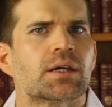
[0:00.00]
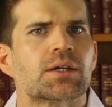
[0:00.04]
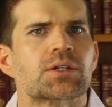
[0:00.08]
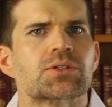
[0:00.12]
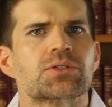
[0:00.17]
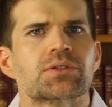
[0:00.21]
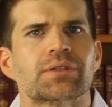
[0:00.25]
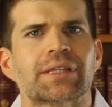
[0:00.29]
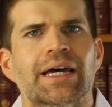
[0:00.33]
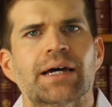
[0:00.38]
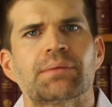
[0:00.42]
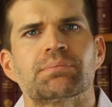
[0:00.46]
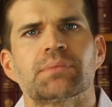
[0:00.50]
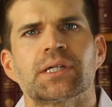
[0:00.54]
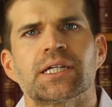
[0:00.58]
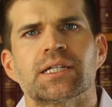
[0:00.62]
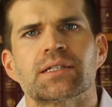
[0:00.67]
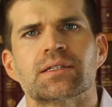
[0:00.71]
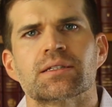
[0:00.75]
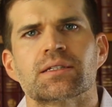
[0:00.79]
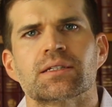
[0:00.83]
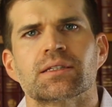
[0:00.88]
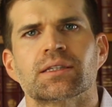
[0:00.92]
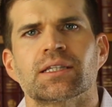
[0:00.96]
So that
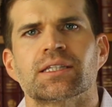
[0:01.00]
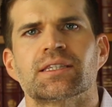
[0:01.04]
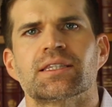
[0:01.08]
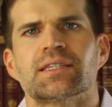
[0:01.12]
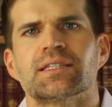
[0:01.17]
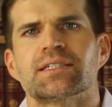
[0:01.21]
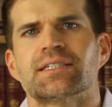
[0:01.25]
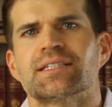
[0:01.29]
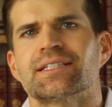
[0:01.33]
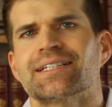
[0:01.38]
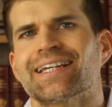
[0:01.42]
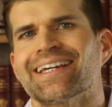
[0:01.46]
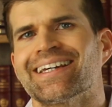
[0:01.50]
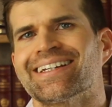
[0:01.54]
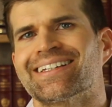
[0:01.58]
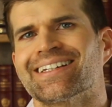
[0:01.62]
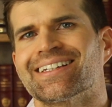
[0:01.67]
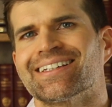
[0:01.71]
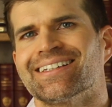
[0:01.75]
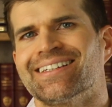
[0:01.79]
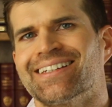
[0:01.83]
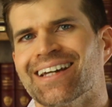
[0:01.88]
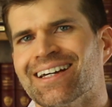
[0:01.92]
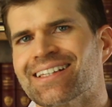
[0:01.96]
means that the
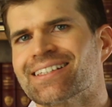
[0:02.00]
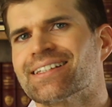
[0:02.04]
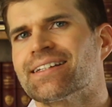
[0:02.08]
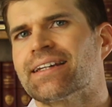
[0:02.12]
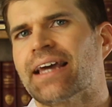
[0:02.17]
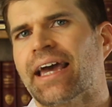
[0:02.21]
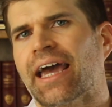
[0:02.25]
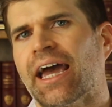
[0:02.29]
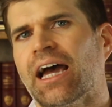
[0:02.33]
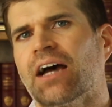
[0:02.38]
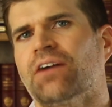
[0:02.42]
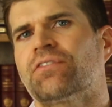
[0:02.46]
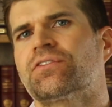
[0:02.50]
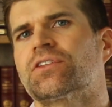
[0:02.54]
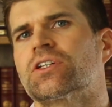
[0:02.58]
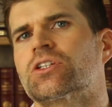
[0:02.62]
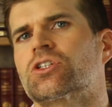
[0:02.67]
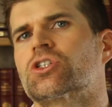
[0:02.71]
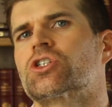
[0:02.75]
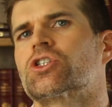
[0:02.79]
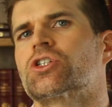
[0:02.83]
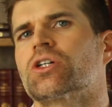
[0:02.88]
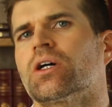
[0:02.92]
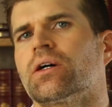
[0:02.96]
state doesn't have to
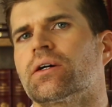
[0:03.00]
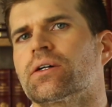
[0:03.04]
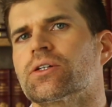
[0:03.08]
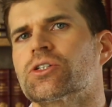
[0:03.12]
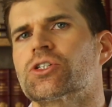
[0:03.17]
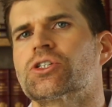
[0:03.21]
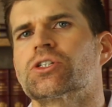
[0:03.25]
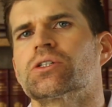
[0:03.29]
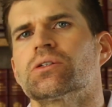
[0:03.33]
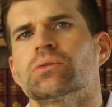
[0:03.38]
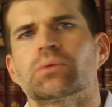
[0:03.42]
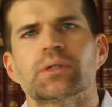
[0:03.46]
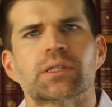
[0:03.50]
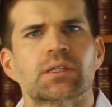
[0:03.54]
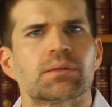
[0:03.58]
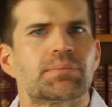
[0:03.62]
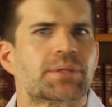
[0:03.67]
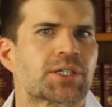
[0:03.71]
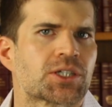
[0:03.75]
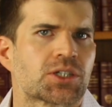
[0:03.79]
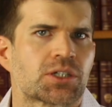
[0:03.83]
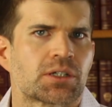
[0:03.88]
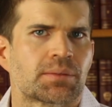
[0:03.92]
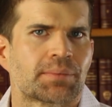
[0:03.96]
charge you with a
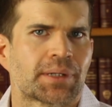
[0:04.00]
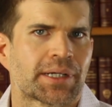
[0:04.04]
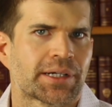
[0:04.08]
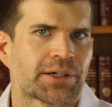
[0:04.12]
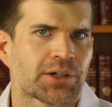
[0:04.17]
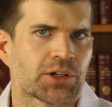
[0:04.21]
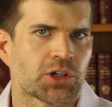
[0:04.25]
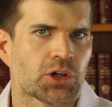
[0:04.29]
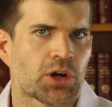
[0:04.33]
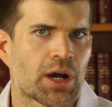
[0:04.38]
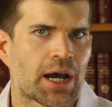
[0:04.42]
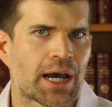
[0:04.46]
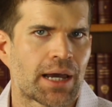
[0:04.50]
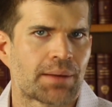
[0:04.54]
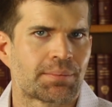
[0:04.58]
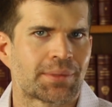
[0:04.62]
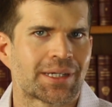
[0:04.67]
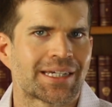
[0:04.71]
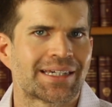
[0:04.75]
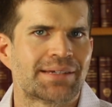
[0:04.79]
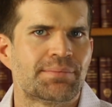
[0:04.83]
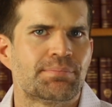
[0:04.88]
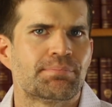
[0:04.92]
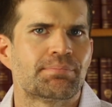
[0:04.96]
misdemeanor
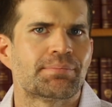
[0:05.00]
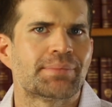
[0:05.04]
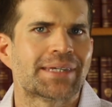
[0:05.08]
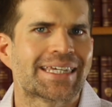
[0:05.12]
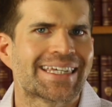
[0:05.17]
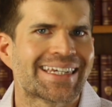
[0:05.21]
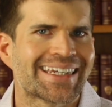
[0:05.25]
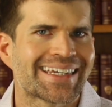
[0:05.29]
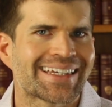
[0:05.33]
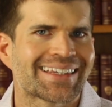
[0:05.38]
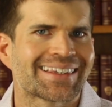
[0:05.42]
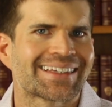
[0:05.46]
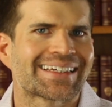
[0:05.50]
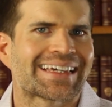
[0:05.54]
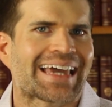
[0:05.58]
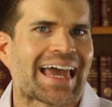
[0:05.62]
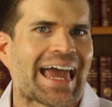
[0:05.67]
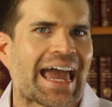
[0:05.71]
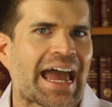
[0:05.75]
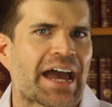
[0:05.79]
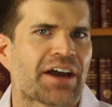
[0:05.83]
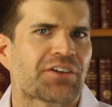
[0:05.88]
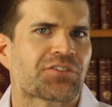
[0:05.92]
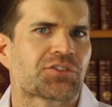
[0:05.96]
crime
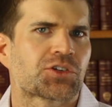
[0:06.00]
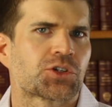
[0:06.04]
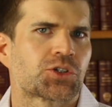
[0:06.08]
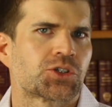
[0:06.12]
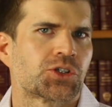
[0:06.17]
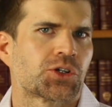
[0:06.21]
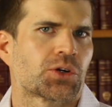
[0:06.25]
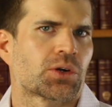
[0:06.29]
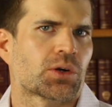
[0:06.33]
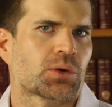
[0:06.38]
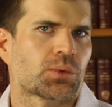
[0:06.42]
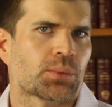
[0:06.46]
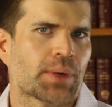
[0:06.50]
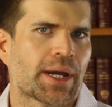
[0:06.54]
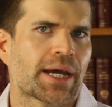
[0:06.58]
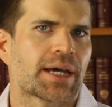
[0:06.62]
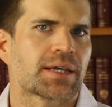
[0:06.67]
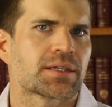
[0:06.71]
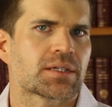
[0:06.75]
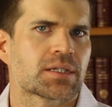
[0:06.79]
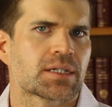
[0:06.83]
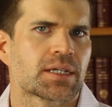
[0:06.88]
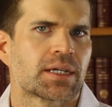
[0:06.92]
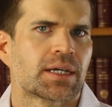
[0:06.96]
immediately after your
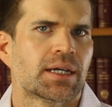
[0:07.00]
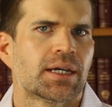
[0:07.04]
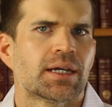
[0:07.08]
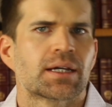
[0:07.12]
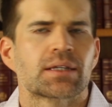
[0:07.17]
arrest.